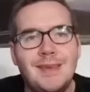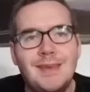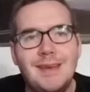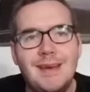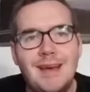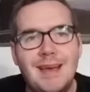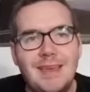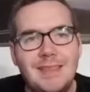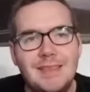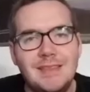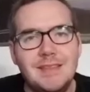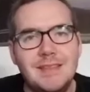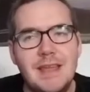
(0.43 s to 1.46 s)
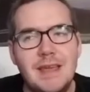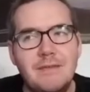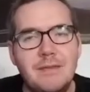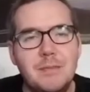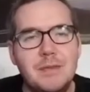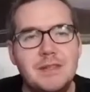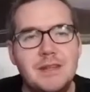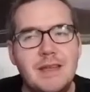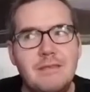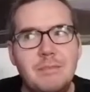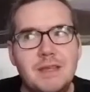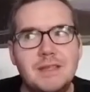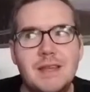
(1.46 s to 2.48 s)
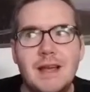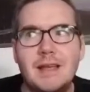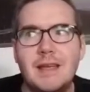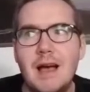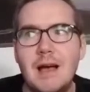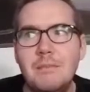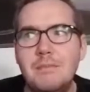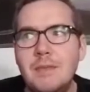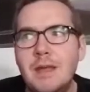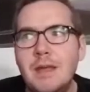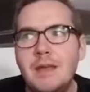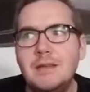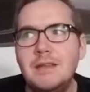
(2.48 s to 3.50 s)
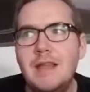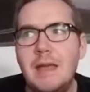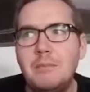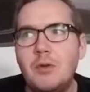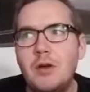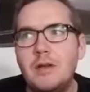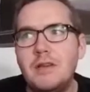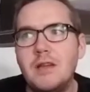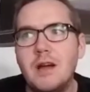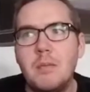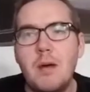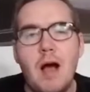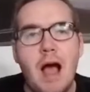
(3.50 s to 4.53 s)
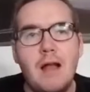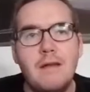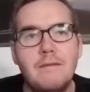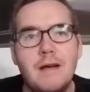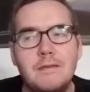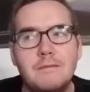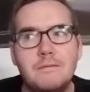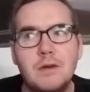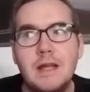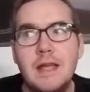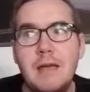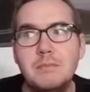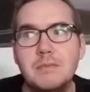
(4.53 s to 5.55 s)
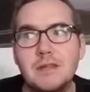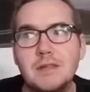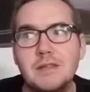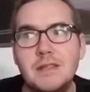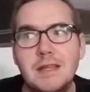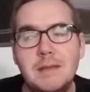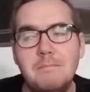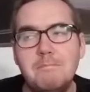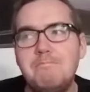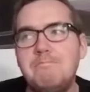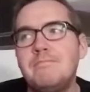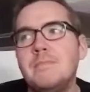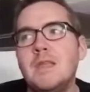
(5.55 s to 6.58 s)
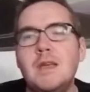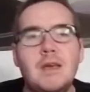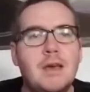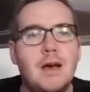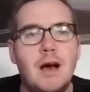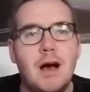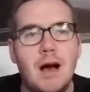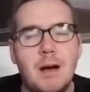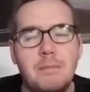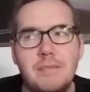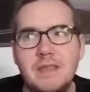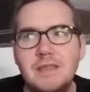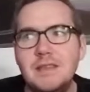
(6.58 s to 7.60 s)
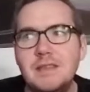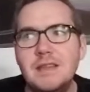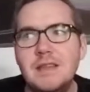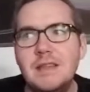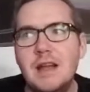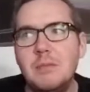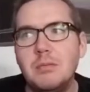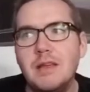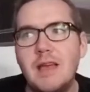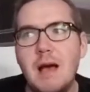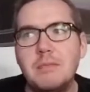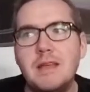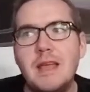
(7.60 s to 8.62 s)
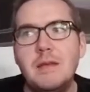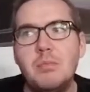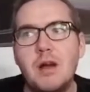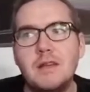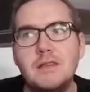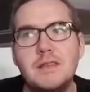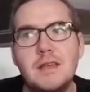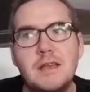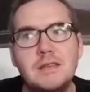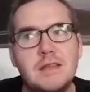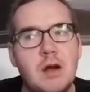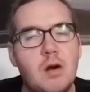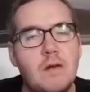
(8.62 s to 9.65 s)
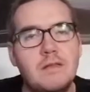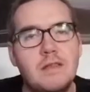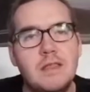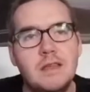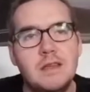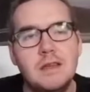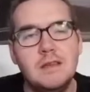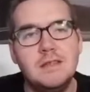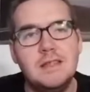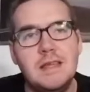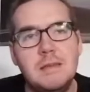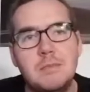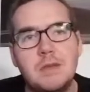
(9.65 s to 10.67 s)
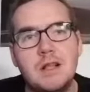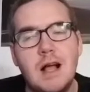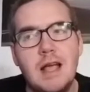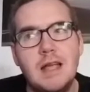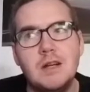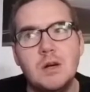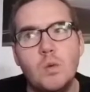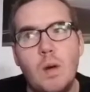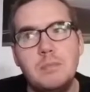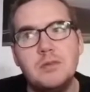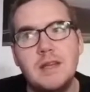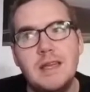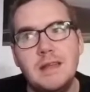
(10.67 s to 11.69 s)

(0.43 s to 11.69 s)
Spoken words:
Hi, this is Dave from MrDavePizza.com. Today I'm going to talk about how to find free games on Steam. This isn't a terribly complicated process, however the Steam client or website